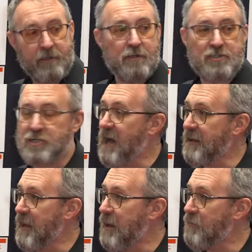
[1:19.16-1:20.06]
a good shot
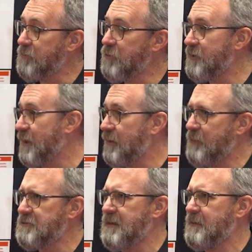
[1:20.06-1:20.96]
count, you were get,
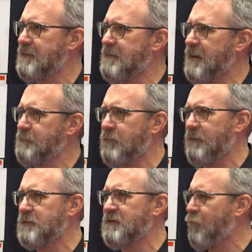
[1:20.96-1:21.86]
I was getting, I
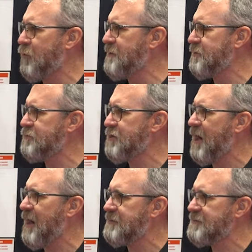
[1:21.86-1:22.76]
believe it was 42
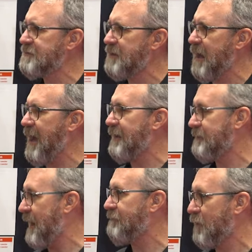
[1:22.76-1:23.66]
shots mm -hmm. at
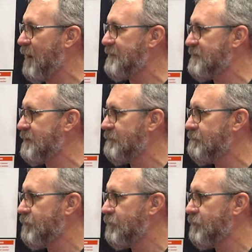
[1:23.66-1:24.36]
that velocity.